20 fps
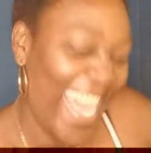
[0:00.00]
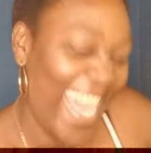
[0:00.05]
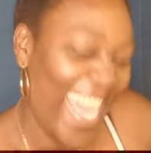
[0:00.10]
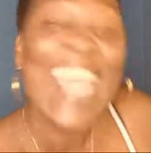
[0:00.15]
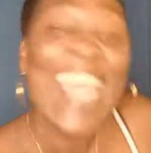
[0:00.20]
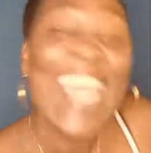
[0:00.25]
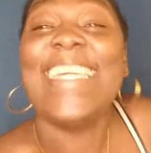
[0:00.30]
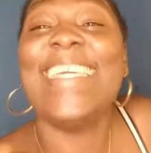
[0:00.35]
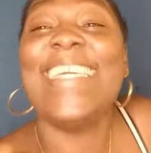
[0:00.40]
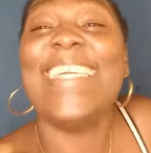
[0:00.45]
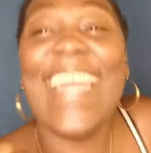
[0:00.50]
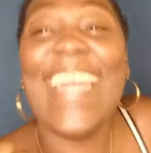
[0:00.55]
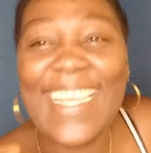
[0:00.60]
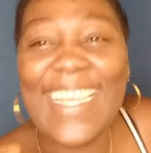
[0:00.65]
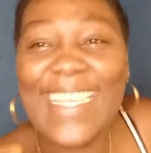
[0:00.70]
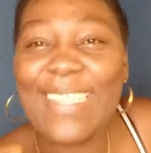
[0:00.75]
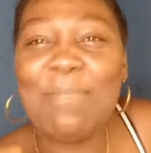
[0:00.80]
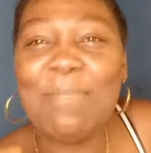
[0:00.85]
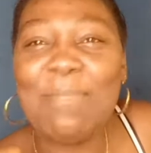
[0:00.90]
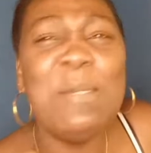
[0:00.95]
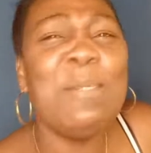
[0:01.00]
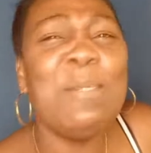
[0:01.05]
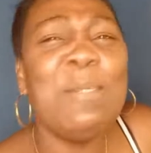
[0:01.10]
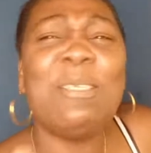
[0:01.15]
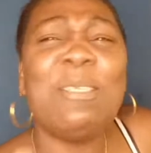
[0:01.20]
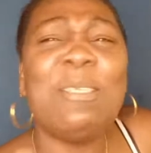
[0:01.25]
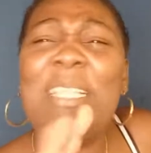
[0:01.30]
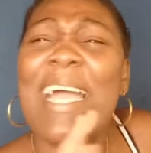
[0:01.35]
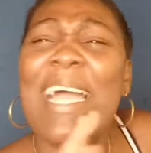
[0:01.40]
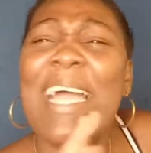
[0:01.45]
yes, me used to
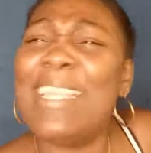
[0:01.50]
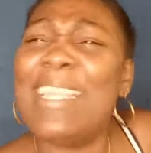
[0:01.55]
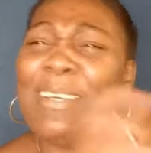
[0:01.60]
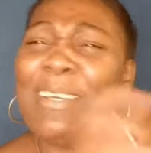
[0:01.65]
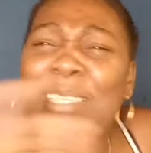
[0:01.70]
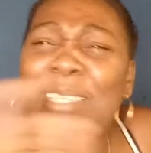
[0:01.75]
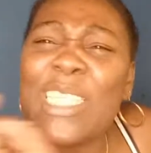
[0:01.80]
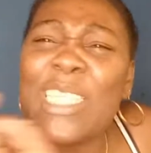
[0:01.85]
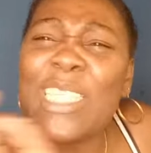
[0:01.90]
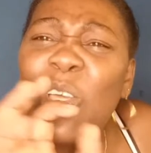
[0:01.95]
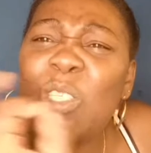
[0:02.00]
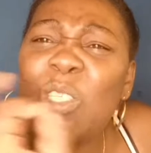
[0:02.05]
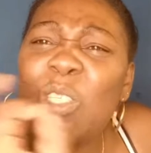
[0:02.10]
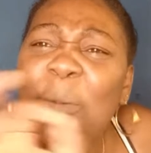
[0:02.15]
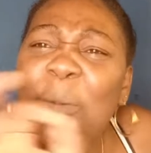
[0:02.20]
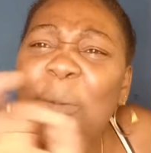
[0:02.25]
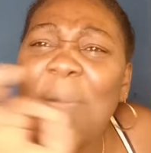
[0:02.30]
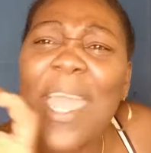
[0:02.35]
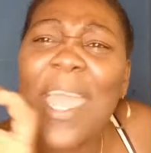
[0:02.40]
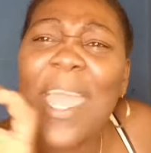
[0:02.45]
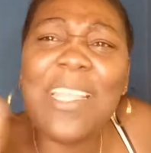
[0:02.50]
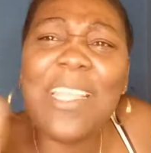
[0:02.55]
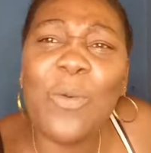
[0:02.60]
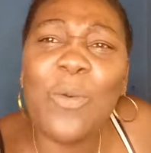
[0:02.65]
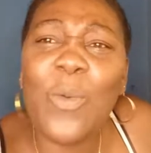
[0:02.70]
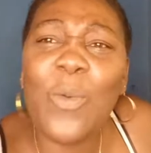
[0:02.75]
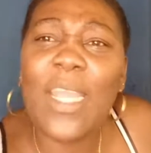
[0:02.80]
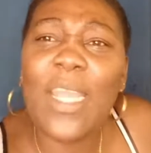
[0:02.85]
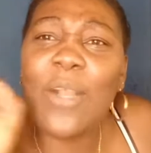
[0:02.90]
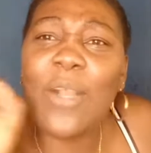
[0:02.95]
like just touch up
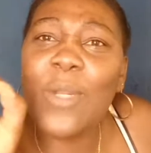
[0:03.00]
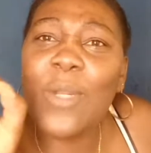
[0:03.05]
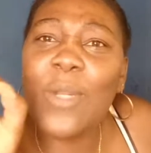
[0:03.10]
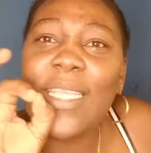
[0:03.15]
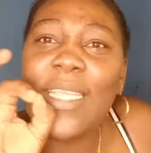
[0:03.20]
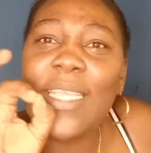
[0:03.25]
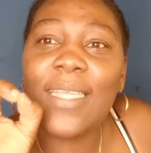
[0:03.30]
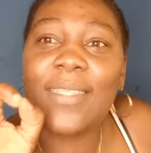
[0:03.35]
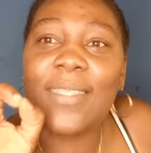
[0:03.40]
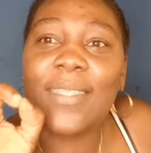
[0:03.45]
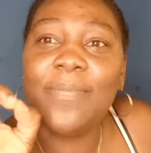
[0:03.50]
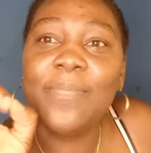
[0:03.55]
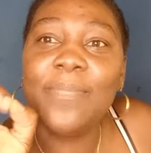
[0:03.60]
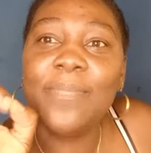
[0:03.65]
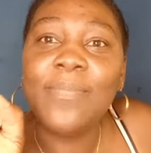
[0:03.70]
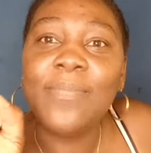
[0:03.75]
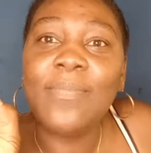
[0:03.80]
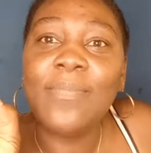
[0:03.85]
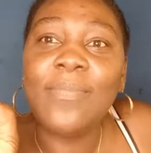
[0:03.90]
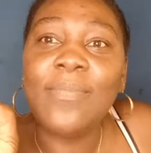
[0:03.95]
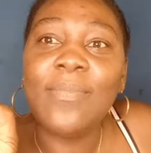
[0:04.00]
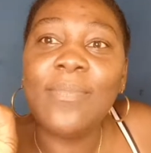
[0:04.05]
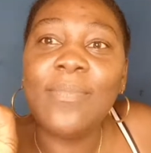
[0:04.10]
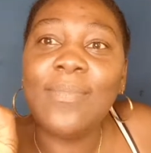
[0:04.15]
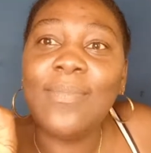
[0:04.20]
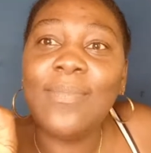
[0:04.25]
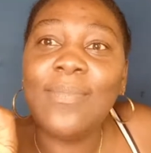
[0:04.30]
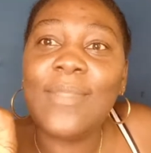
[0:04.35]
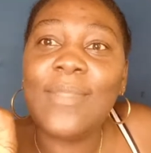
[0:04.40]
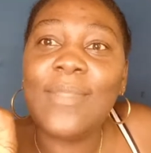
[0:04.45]
anywhere with it.
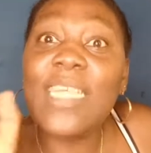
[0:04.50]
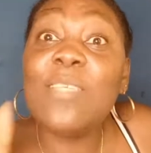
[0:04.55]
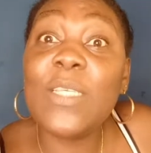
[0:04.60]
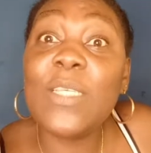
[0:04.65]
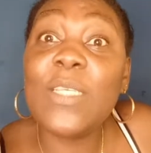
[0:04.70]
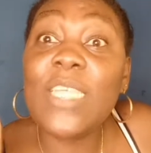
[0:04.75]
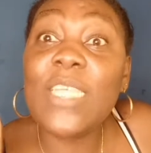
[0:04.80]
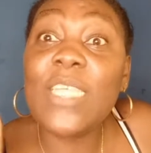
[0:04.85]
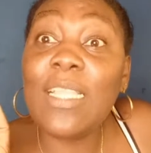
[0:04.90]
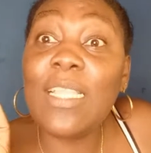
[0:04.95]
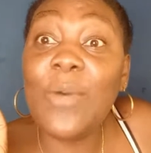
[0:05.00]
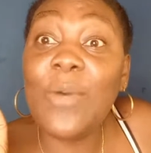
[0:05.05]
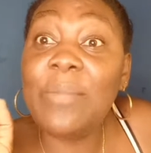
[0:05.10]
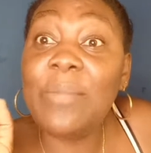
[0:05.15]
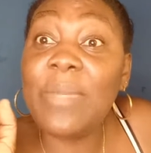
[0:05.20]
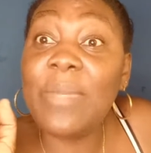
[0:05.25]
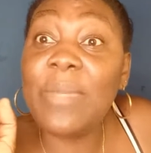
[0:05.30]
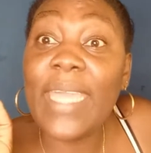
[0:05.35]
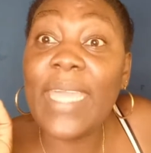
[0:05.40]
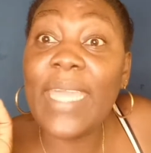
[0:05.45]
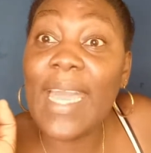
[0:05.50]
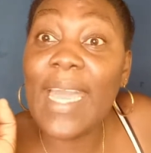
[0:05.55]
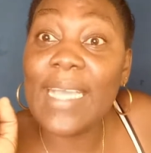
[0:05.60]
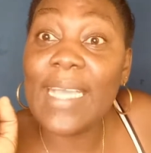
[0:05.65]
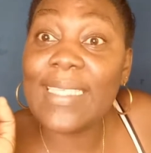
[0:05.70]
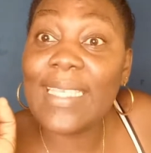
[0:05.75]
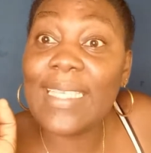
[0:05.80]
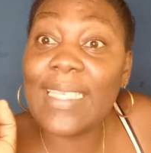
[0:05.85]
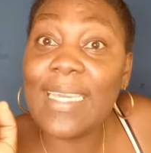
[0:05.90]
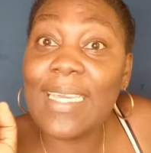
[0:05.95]
Especially when me can't
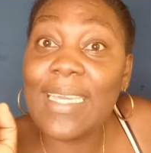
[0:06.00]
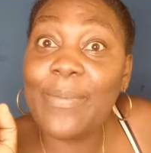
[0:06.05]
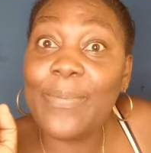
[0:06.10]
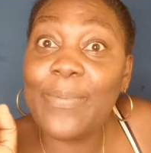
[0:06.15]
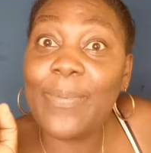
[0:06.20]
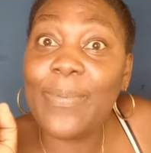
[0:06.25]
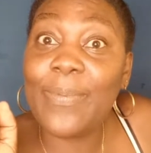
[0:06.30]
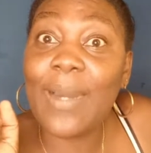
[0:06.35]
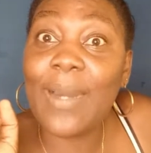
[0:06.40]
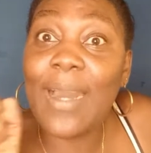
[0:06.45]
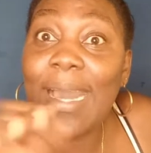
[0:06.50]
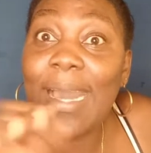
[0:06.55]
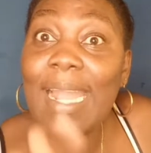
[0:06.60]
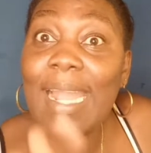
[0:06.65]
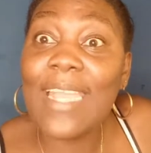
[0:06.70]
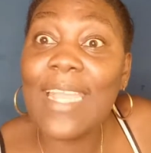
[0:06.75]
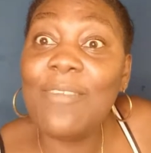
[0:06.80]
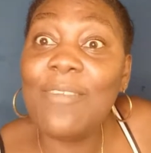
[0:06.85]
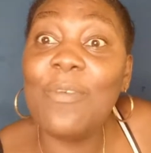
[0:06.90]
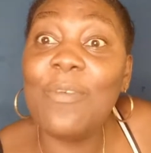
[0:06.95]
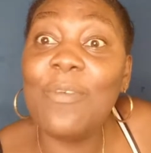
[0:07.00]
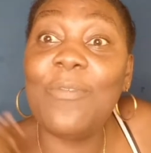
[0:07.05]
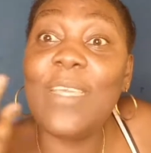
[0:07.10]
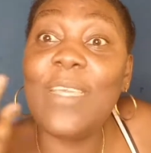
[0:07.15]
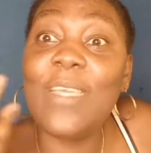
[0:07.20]
sleep or if me feel